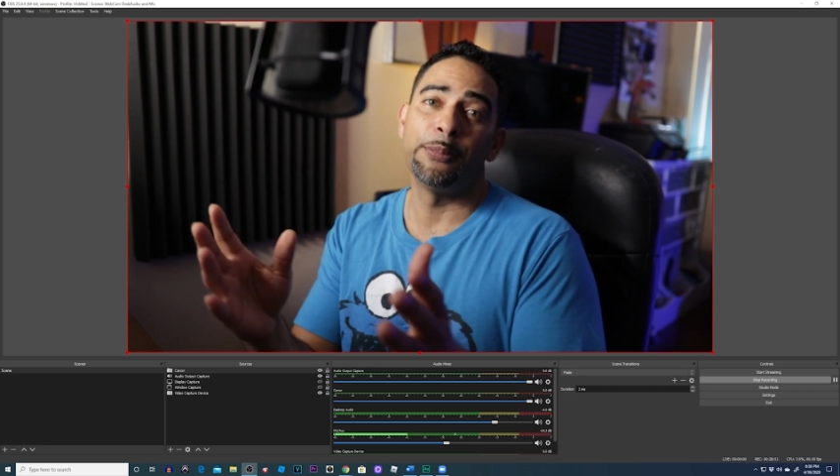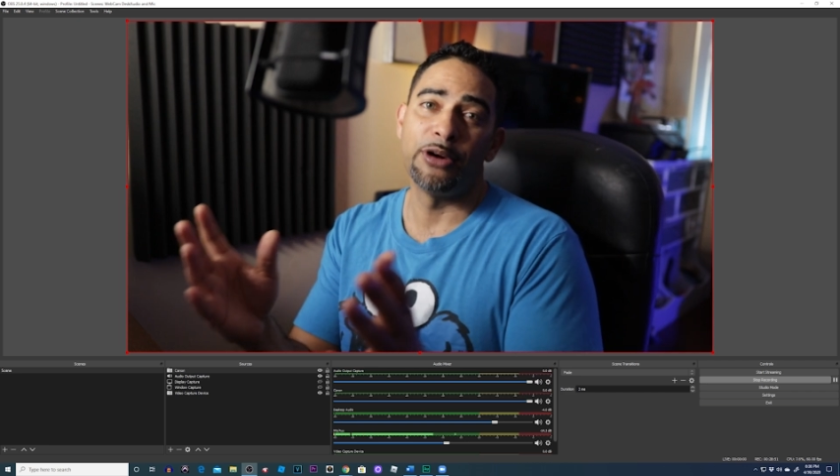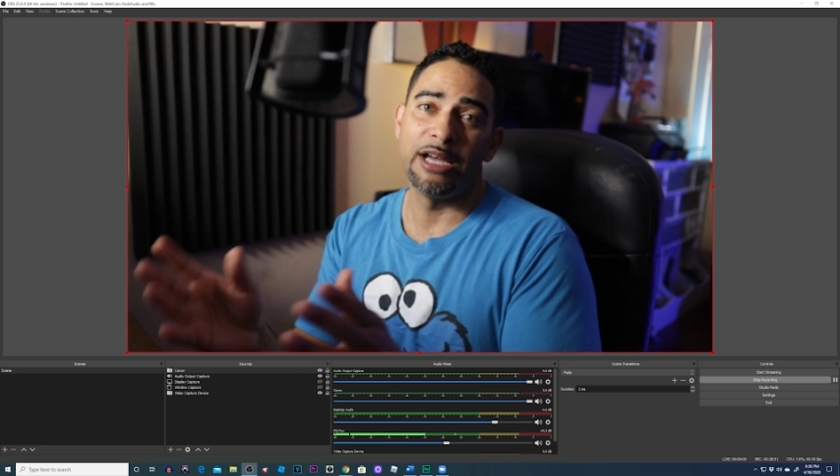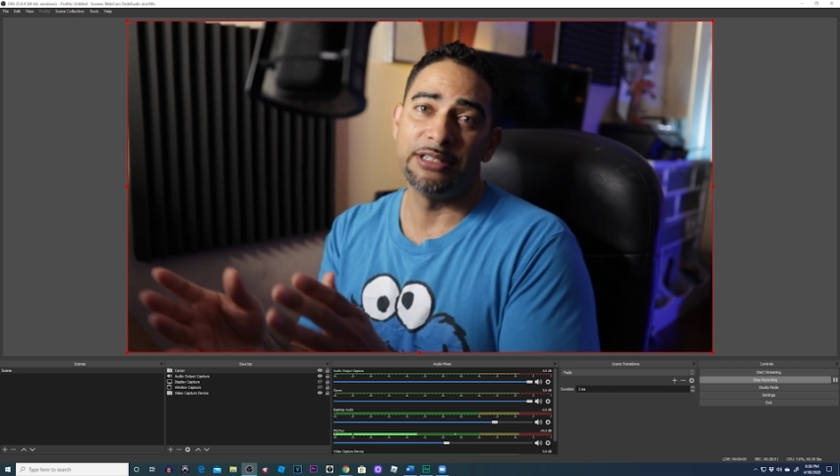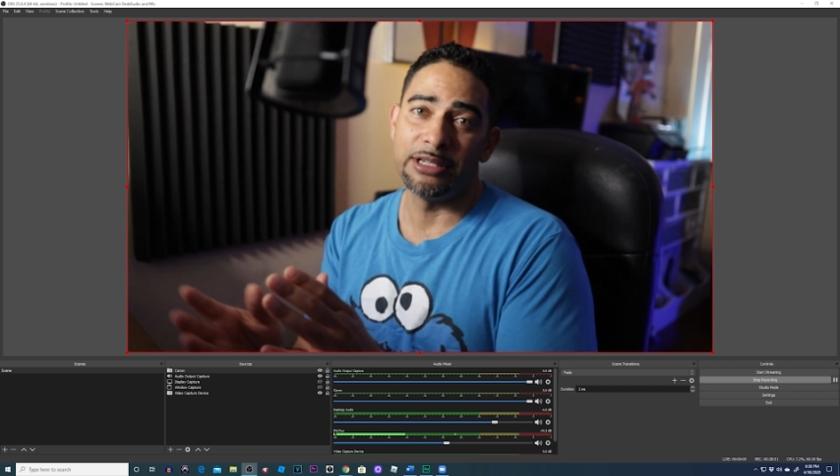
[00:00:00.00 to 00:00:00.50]

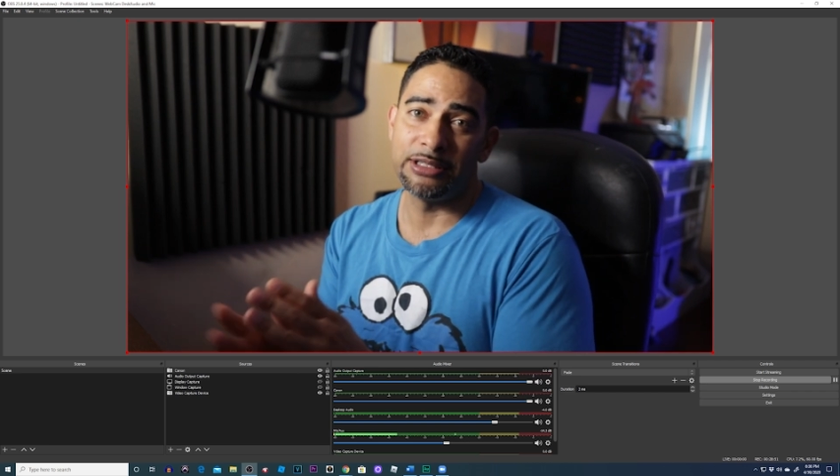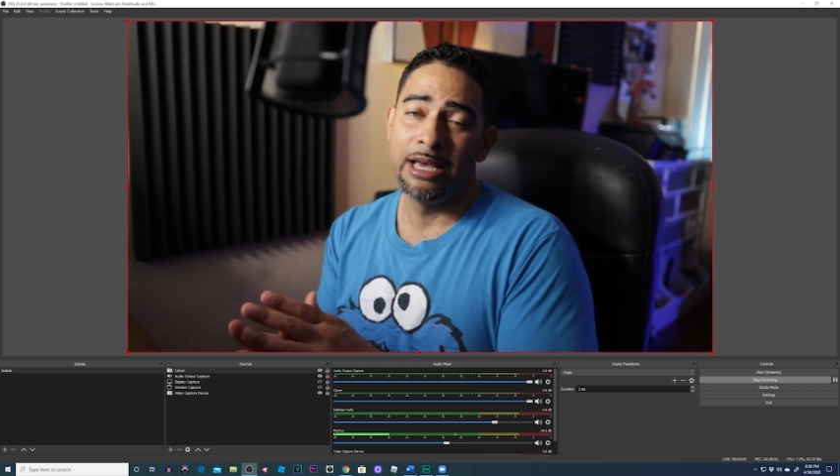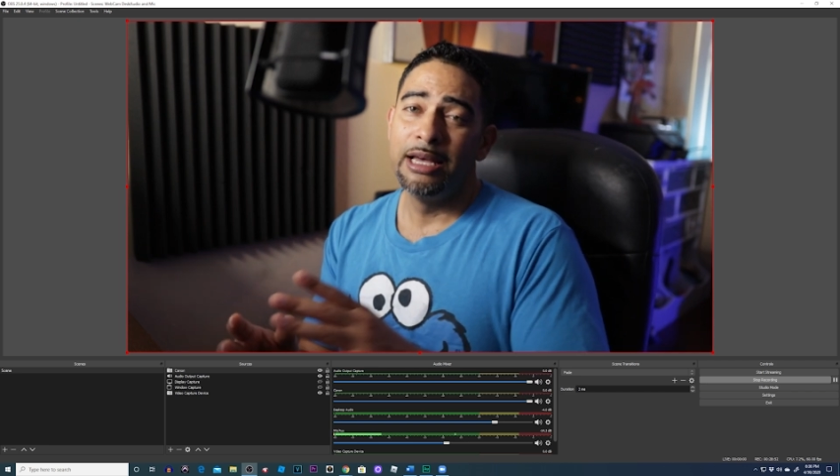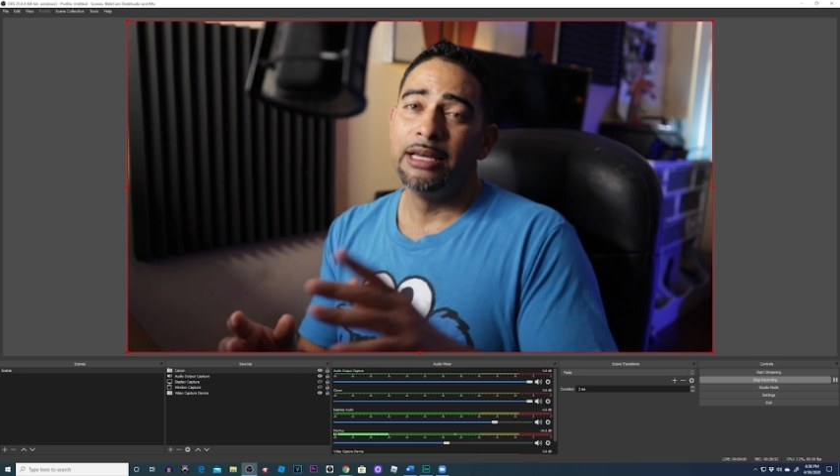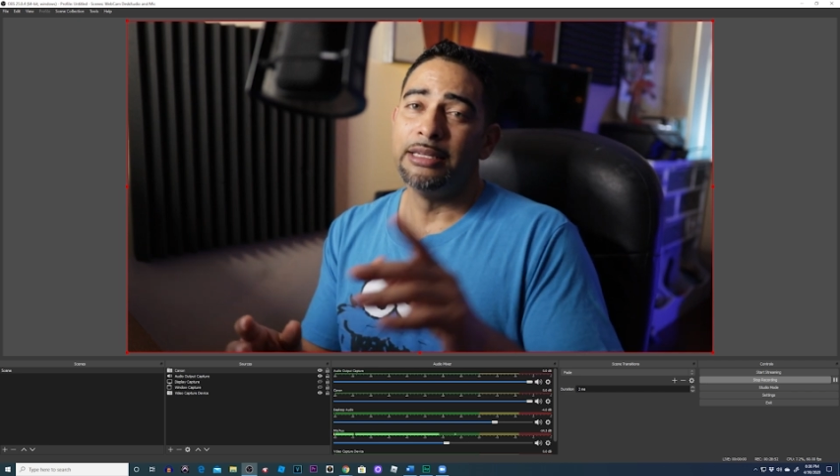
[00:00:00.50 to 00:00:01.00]
process.
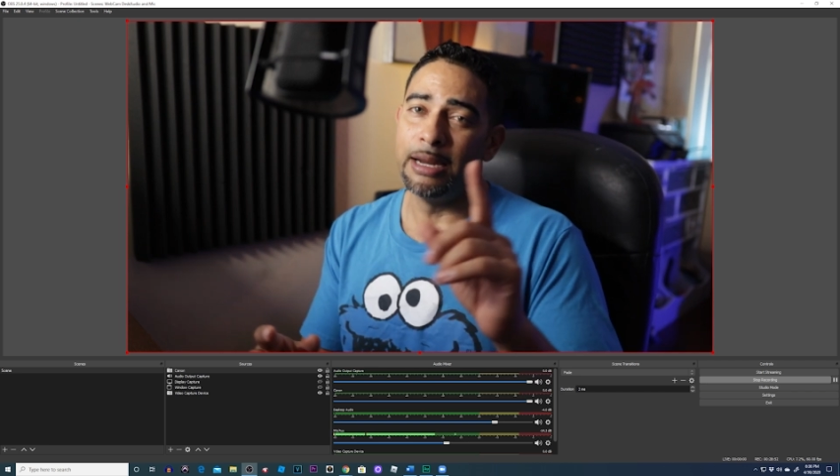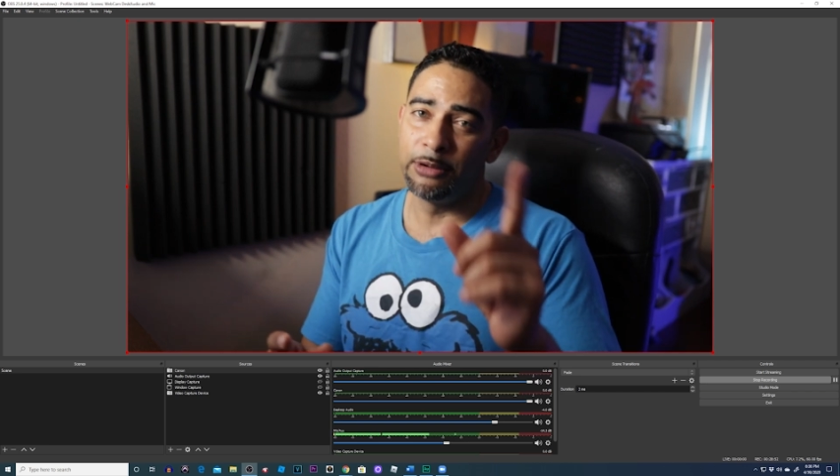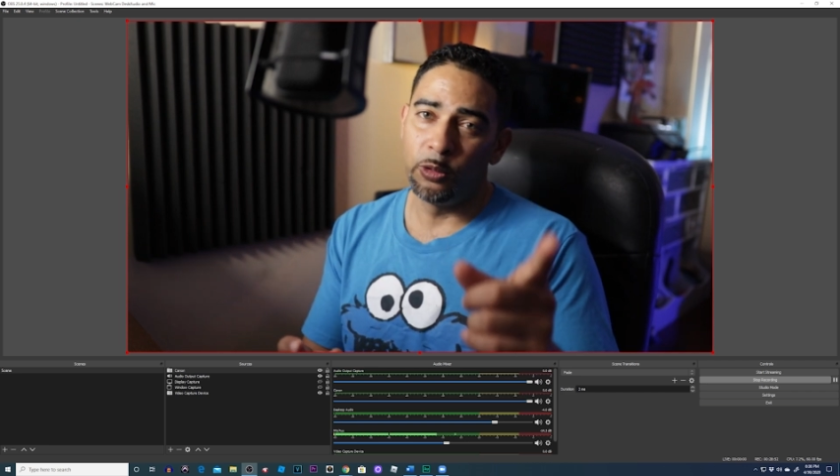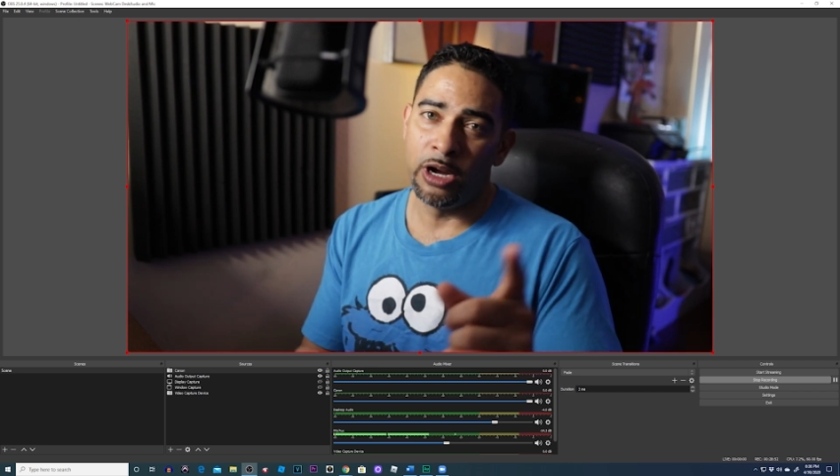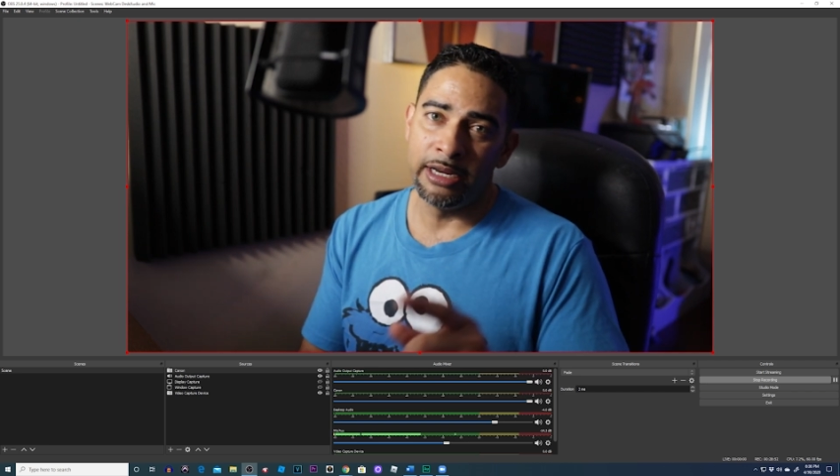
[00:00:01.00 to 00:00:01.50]
Number
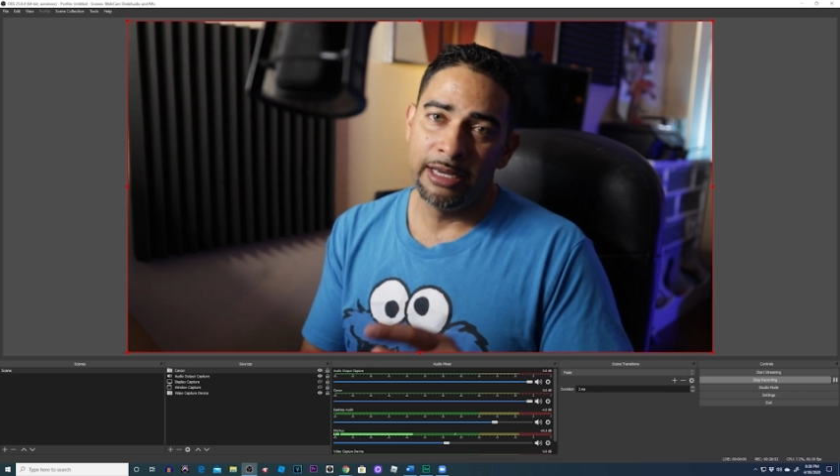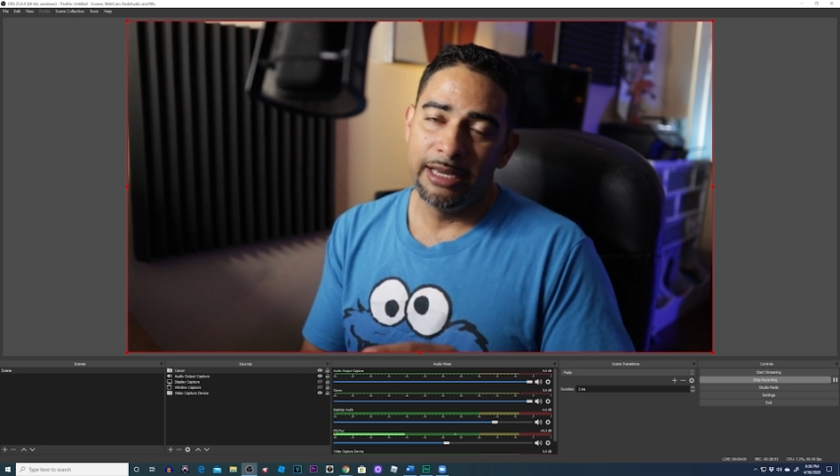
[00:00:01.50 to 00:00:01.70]
one,